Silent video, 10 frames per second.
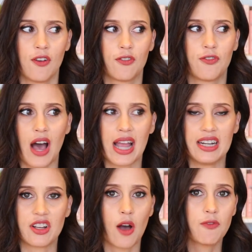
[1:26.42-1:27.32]

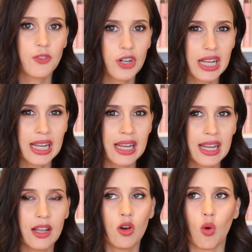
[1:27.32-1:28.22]
find
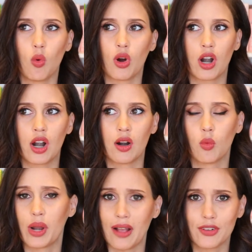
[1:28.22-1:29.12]
comforting or
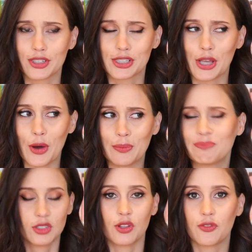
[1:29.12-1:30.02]
whatever.
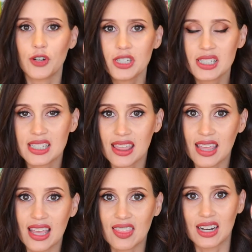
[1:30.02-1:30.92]
So, so the first
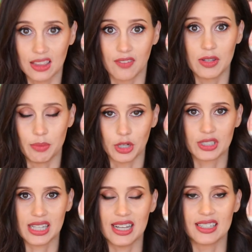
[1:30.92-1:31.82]
thing that I love in
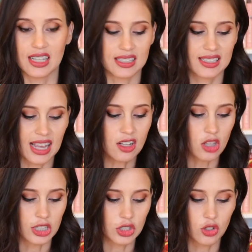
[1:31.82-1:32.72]
books is
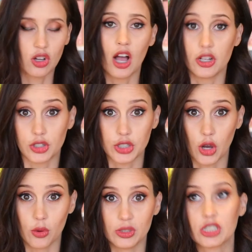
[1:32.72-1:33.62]
psychological
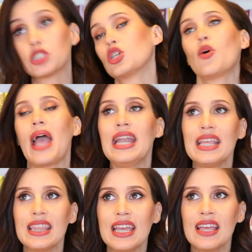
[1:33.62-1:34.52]
undertones. So
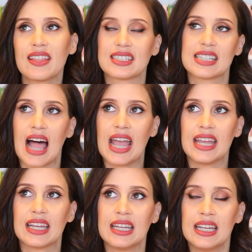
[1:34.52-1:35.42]
anything that's
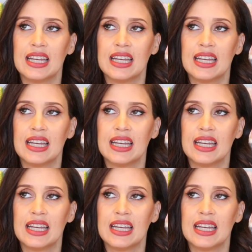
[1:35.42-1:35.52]
like